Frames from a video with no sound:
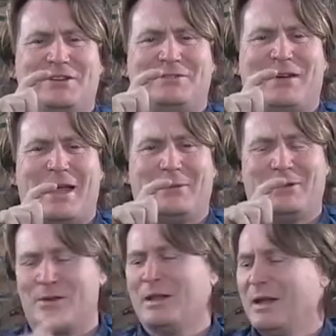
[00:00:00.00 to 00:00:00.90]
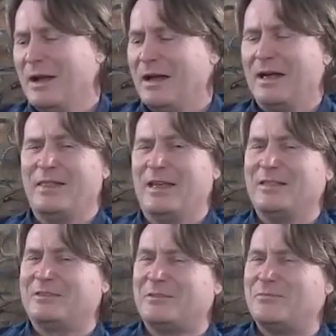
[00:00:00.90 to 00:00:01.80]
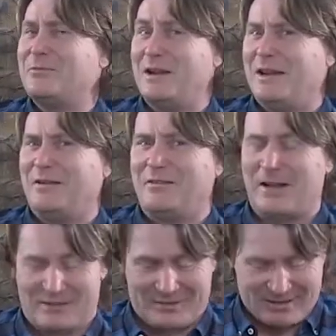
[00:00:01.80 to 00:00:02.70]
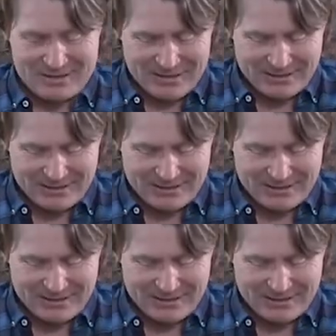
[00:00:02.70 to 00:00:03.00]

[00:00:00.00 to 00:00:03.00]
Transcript: flowers. And then there's the really faster,